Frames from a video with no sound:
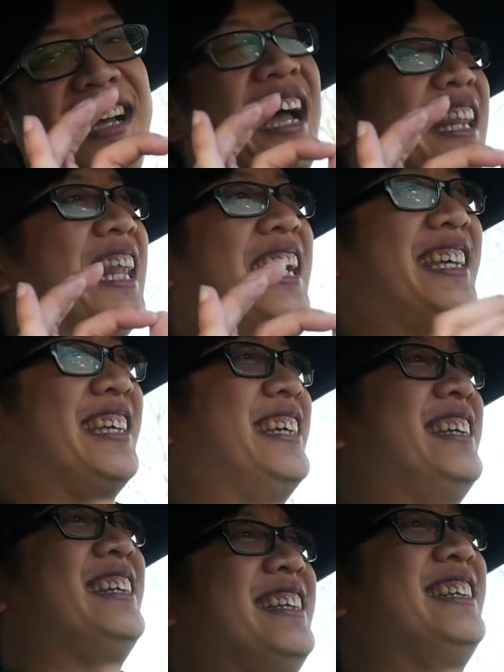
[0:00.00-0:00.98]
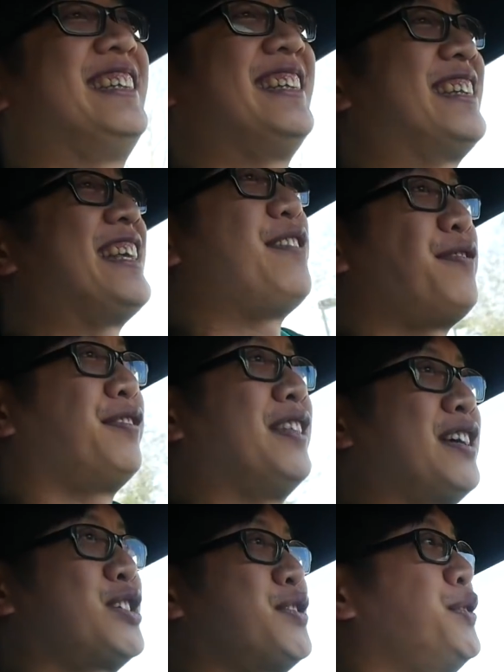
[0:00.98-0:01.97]
I like it. That
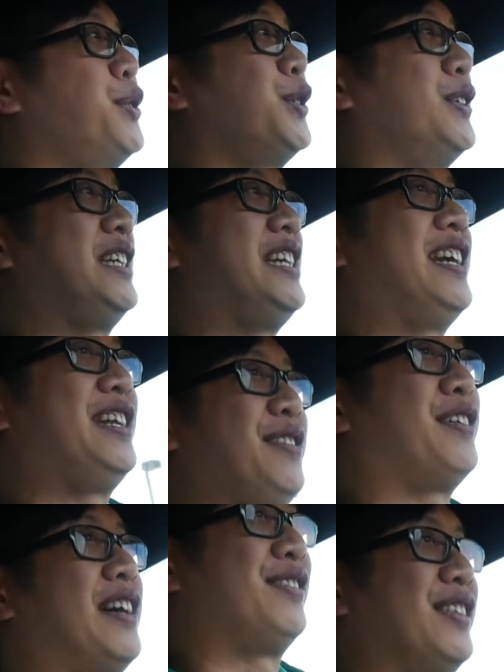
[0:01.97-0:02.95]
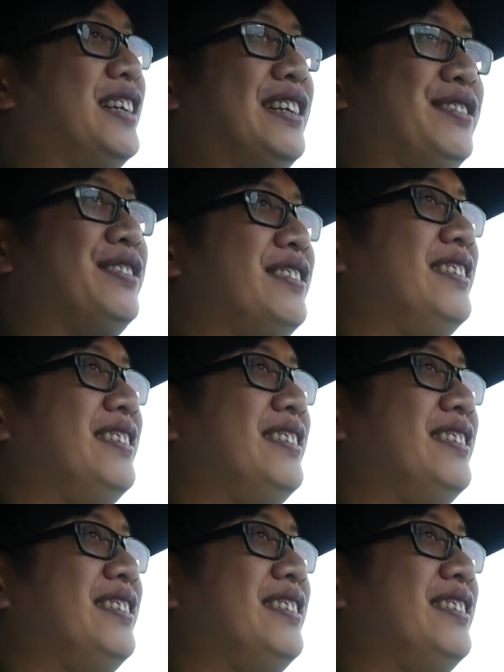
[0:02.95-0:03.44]
flex fuel E85 life.